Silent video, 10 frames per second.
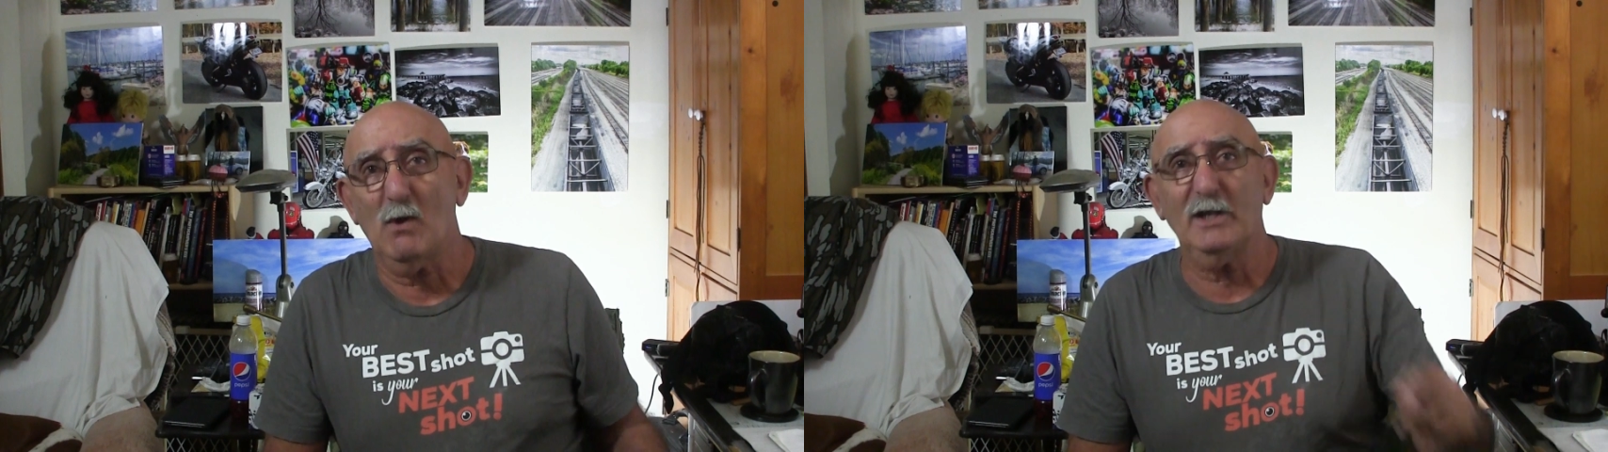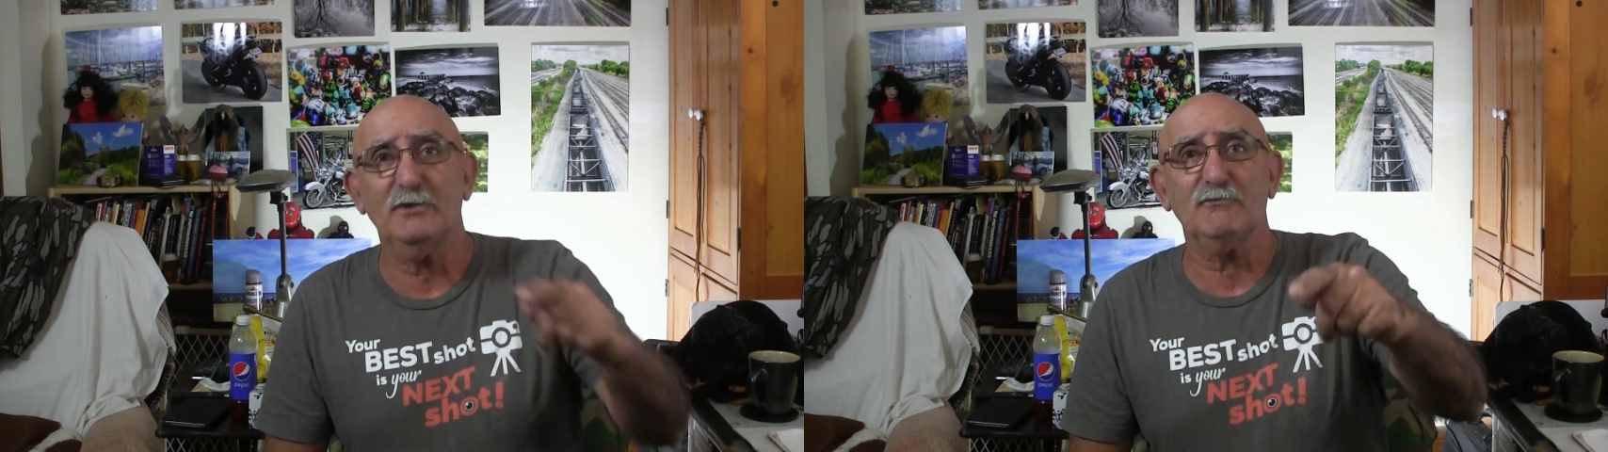
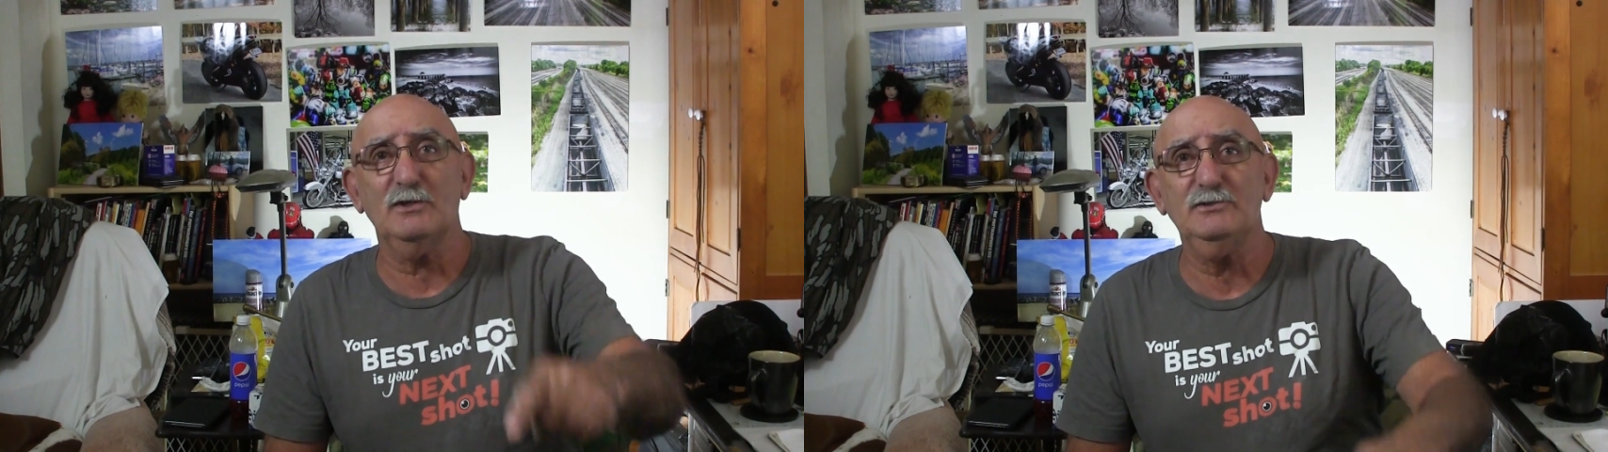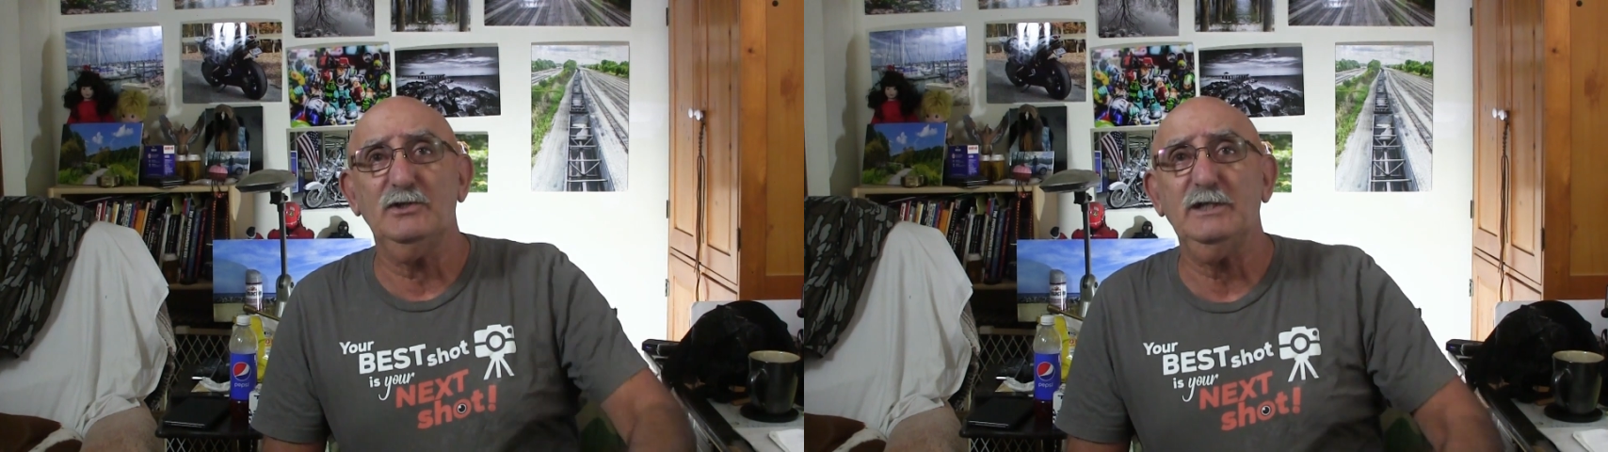While you're
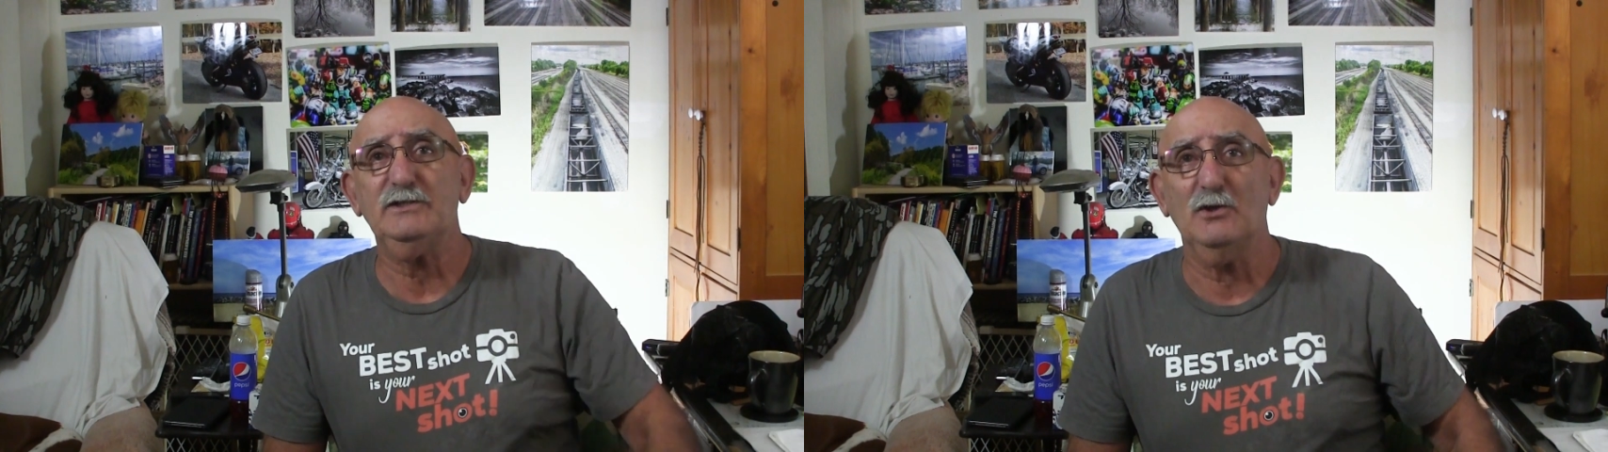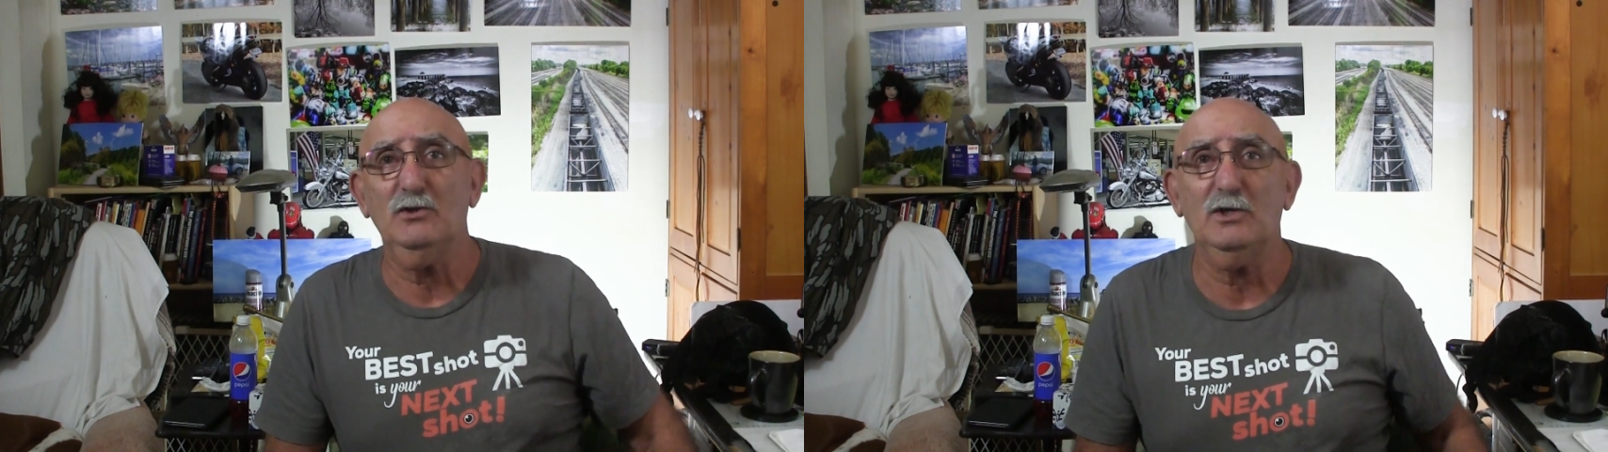
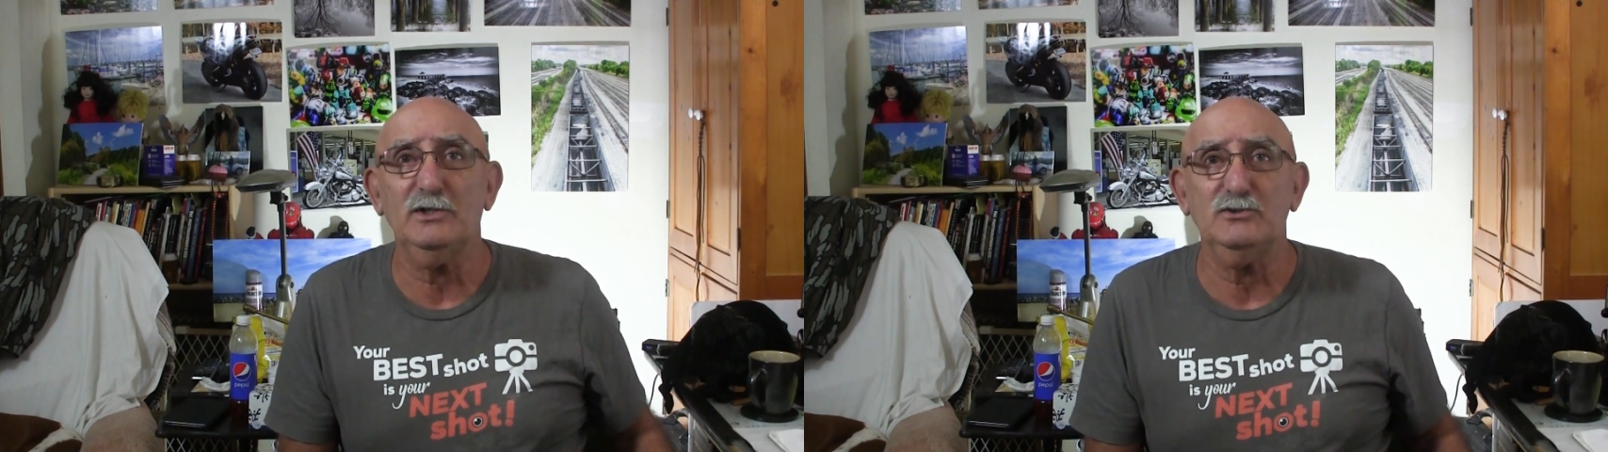underneath the hood